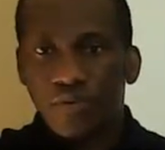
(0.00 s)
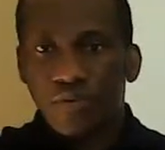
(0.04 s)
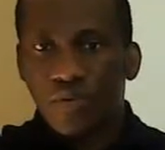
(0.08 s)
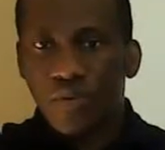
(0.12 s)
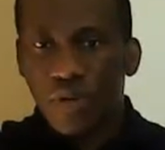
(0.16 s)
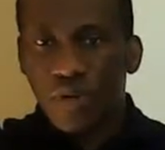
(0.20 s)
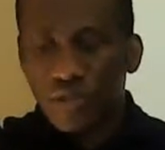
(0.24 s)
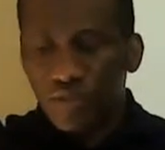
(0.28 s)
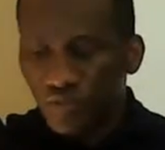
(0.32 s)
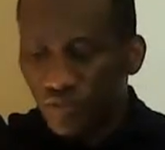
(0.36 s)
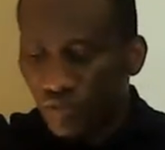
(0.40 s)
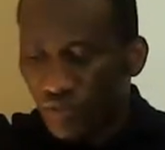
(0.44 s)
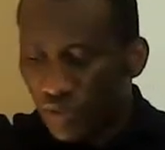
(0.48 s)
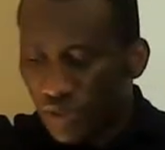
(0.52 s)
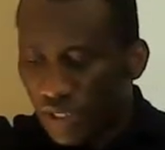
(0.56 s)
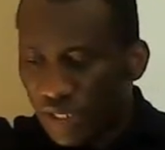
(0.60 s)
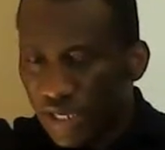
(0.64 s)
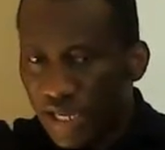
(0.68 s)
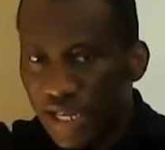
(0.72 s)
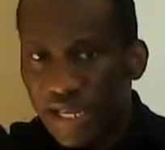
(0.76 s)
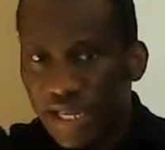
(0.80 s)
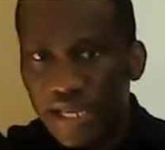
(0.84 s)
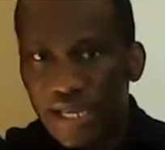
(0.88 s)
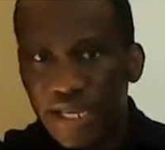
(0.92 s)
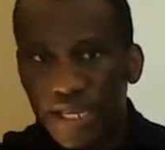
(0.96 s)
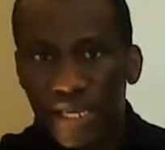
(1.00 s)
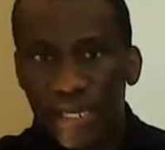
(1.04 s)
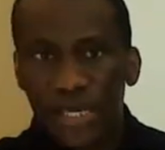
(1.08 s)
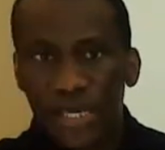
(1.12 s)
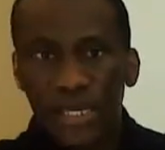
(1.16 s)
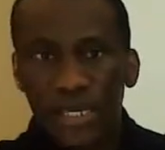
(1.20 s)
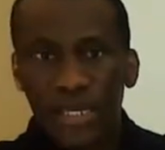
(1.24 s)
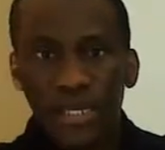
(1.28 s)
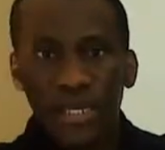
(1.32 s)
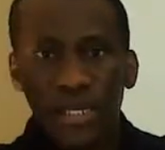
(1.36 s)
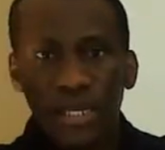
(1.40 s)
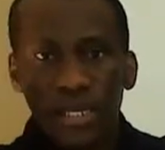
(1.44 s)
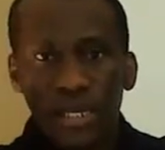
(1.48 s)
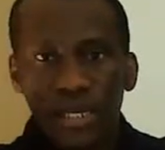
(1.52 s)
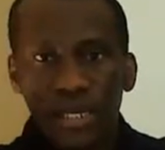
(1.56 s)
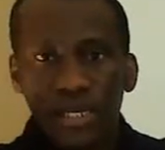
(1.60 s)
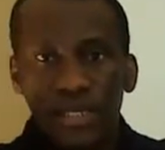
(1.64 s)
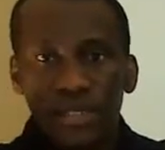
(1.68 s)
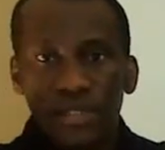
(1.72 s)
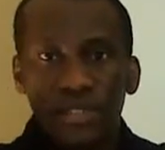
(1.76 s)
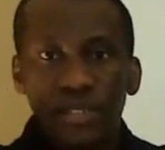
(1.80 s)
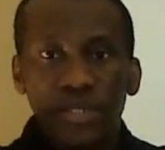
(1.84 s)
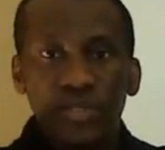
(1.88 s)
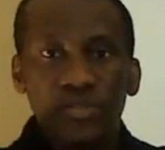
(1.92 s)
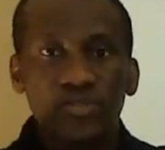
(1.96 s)
what will link
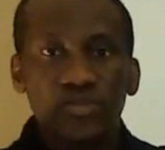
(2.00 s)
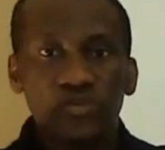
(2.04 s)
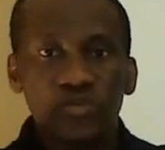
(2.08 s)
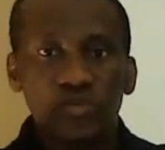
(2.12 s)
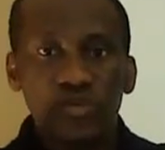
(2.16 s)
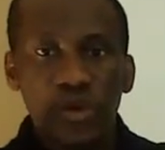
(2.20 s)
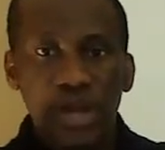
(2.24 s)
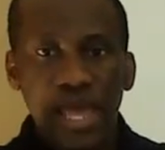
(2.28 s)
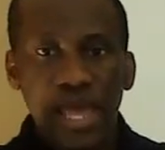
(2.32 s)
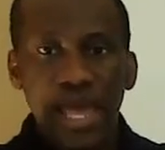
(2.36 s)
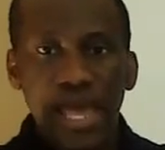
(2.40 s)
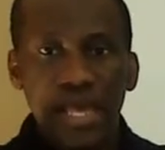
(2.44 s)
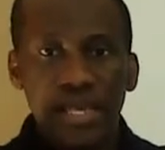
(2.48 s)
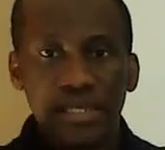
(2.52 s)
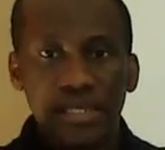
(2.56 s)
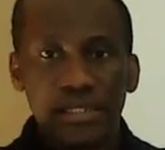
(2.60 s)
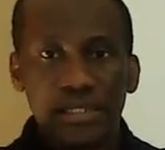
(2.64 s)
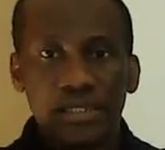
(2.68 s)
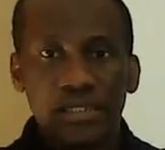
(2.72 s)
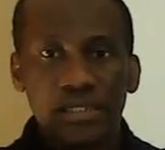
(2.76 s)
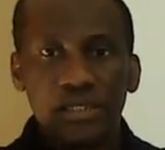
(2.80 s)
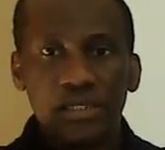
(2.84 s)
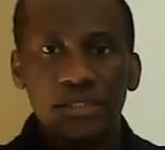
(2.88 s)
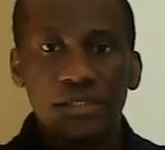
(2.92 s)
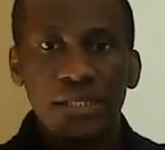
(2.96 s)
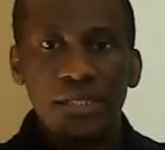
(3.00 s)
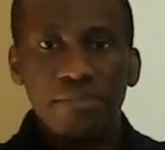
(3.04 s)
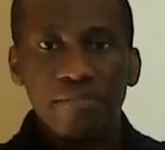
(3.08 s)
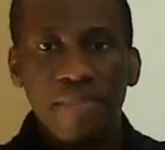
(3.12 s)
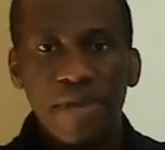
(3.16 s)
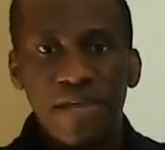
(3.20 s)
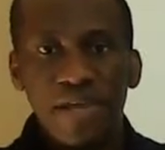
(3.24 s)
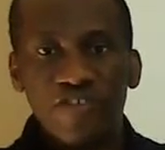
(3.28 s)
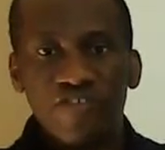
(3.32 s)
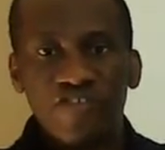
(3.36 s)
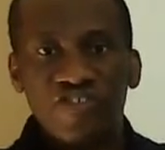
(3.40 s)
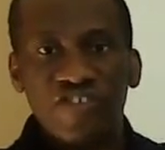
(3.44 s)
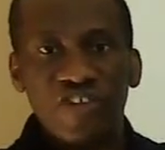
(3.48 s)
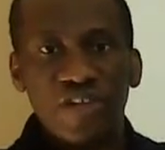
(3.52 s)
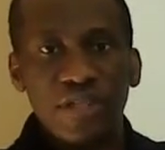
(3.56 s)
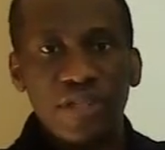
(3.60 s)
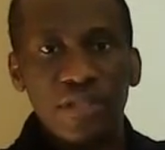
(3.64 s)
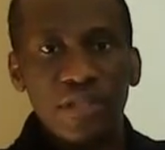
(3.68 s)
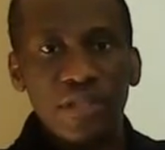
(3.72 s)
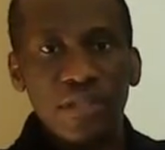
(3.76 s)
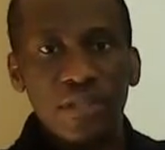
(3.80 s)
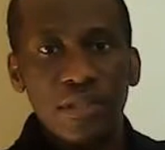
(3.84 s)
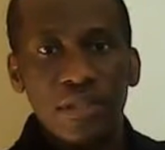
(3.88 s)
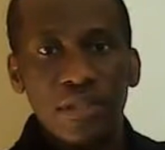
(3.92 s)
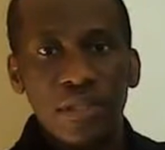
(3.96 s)
the two ends, the
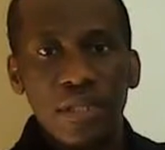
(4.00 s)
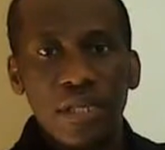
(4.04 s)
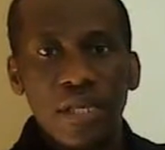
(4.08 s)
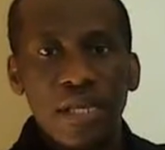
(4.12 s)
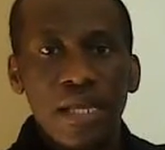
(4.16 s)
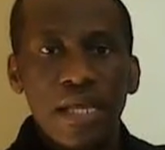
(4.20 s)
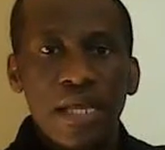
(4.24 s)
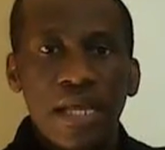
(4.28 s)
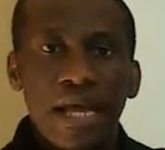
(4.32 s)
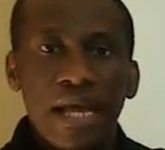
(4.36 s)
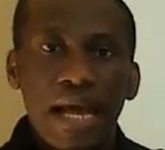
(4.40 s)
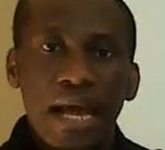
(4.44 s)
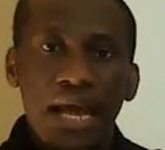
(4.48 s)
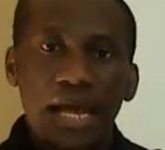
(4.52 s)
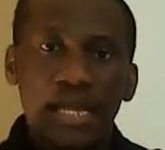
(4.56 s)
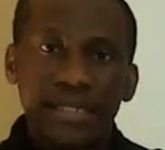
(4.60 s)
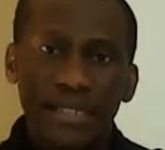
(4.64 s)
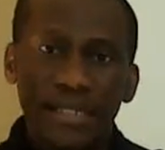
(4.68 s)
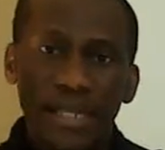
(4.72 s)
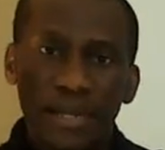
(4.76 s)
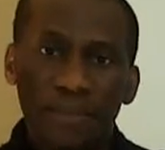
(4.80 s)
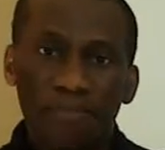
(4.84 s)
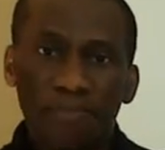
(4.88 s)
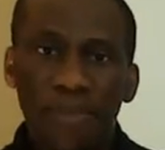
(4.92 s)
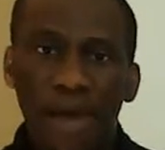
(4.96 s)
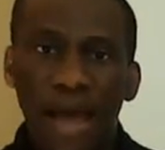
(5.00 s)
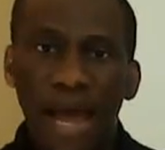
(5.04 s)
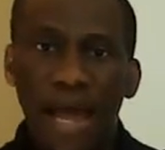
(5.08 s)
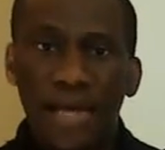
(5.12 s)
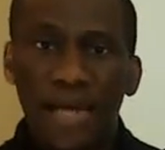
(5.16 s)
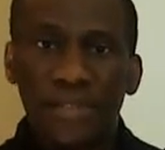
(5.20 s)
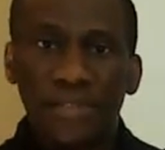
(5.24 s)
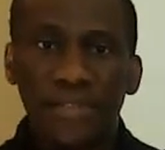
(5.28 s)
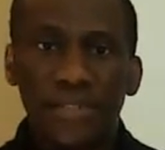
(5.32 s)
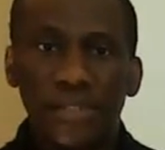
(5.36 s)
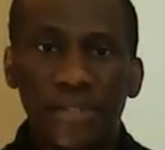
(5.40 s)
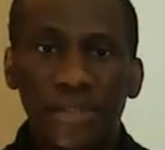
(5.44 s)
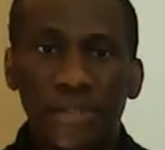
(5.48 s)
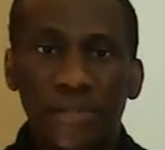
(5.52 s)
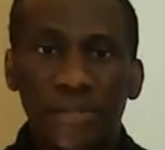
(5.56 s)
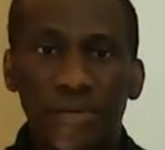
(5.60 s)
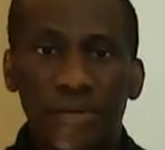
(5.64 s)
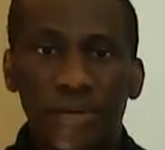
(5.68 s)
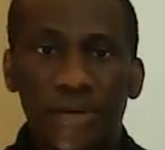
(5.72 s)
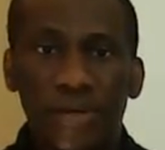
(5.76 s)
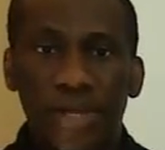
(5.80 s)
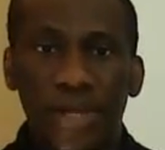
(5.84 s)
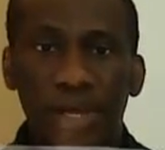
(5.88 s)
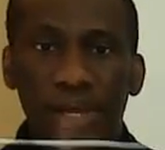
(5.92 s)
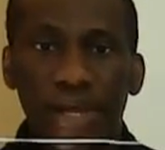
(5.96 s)
machine and the pad.
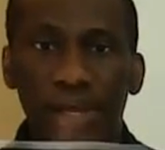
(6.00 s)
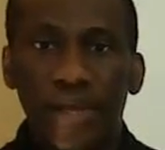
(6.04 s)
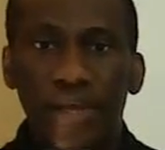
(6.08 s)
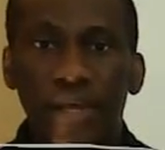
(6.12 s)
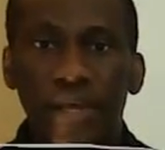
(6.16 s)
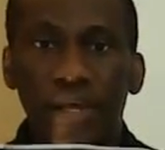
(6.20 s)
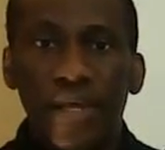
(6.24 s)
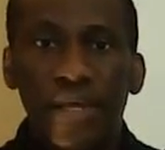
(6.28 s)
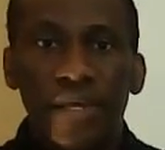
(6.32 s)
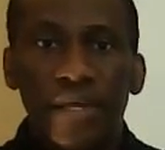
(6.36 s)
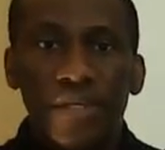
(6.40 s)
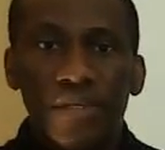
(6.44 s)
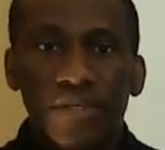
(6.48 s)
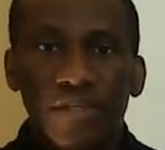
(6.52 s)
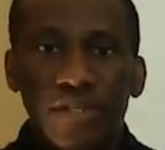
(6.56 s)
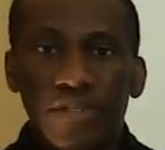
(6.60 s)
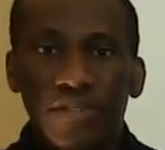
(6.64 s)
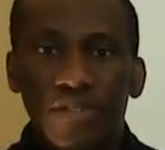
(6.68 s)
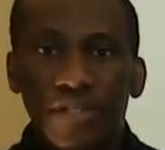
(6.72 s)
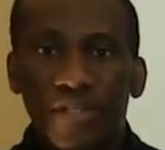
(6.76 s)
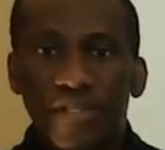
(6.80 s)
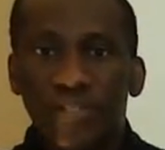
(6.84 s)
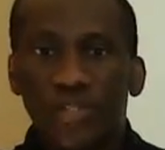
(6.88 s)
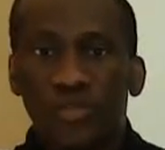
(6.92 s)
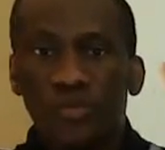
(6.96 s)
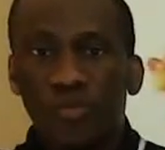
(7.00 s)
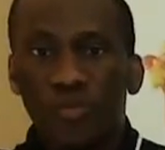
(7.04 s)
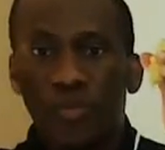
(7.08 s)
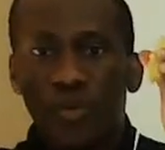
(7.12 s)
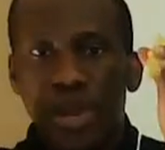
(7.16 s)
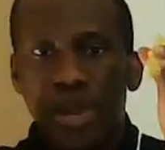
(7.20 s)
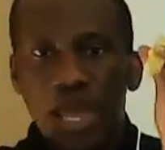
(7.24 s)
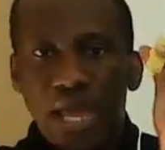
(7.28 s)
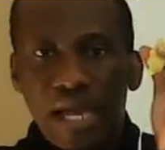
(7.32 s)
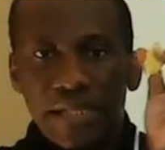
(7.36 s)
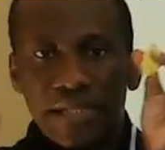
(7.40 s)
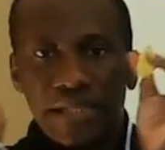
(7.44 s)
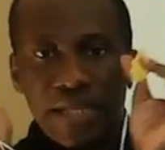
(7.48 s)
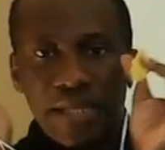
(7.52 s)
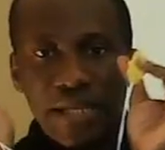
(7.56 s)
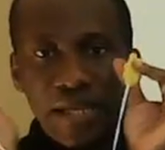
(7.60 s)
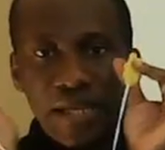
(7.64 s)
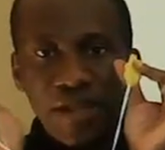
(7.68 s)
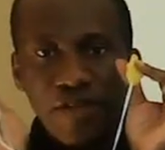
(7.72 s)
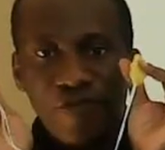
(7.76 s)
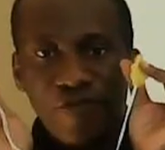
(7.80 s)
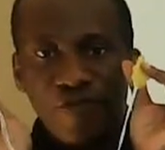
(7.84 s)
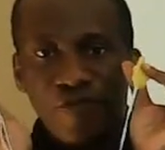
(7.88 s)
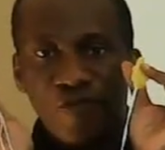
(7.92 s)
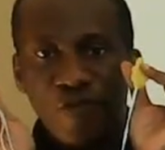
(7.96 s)
Okay, this is where the
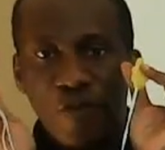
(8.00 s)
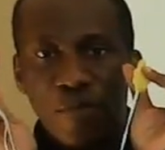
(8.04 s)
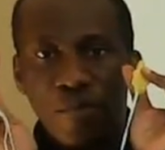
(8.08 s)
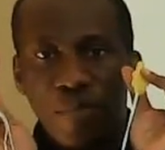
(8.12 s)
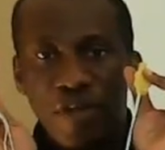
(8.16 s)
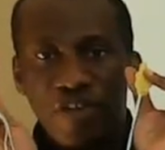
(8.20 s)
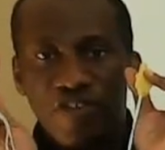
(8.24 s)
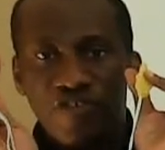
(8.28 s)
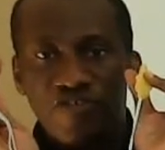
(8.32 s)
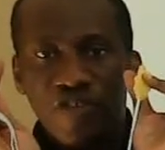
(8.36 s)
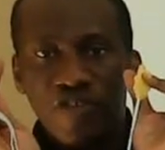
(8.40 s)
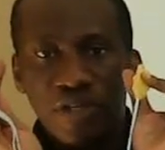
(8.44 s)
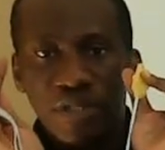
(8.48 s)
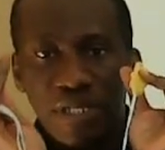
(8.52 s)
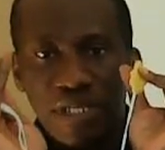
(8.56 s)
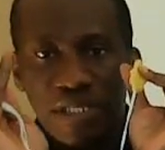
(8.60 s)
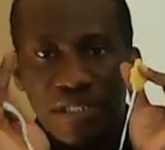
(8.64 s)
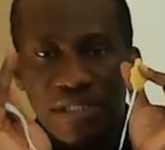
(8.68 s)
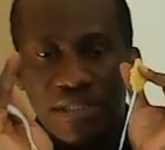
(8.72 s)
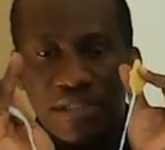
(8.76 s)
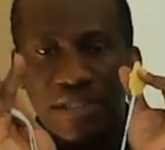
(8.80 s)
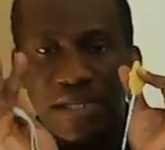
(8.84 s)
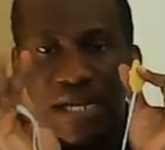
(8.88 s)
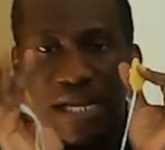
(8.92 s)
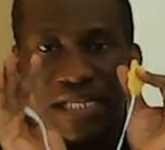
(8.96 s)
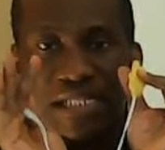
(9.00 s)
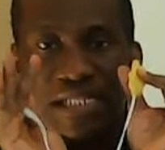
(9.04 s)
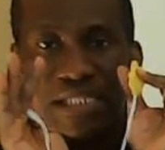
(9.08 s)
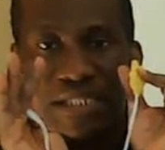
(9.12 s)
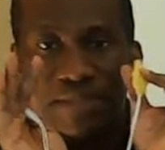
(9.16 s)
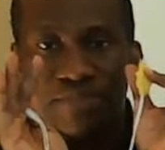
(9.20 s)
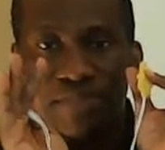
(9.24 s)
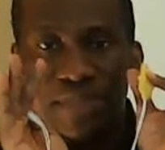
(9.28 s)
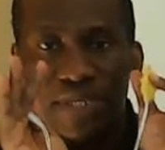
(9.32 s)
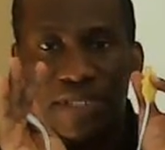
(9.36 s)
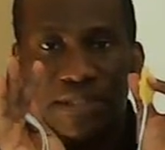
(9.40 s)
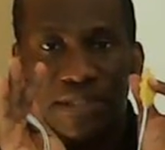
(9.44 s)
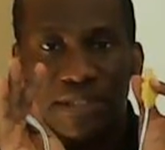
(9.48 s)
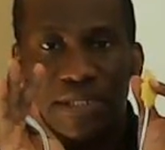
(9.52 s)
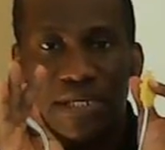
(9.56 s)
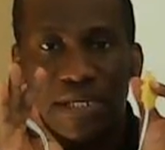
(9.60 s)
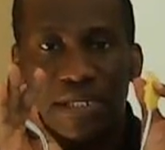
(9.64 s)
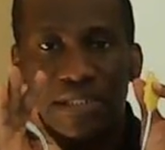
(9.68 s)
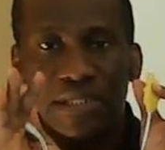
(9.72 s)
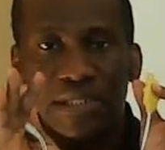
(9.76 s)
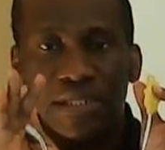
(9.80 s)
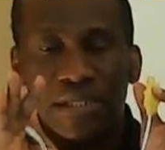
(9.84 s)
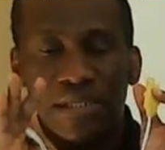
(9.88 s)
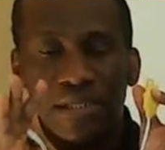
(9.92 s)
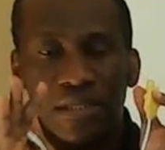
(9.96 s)
information is
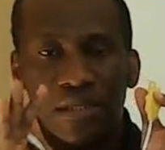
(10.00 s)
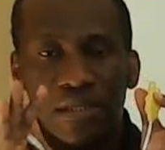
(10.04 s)
transmitted.